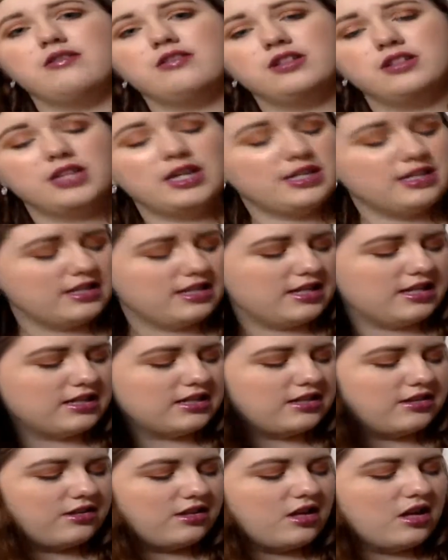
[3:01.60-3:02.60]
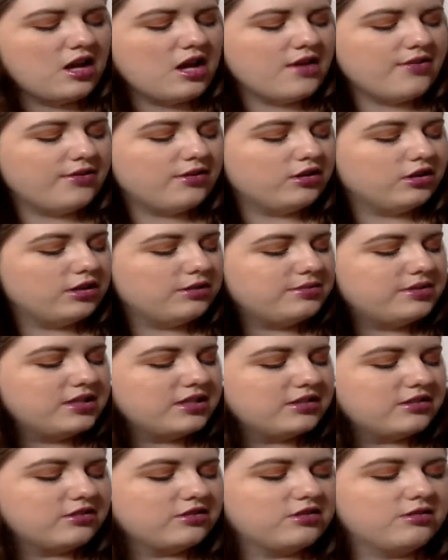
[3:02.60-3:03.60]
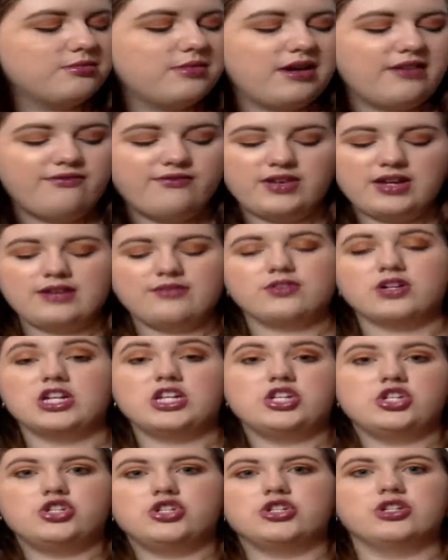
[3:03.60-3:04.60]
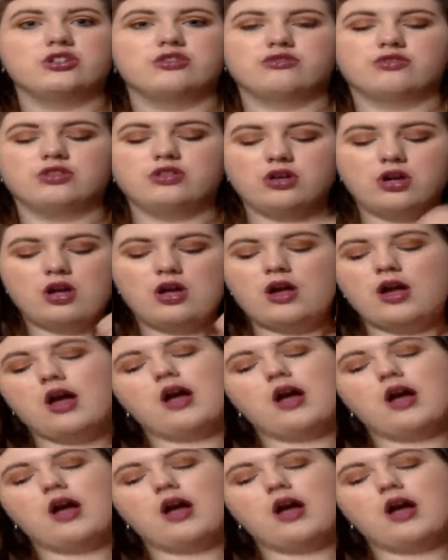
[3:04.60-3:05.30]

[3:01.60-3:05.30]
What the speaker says: I really like NYX. Their lipsticks are some of my favorite in general.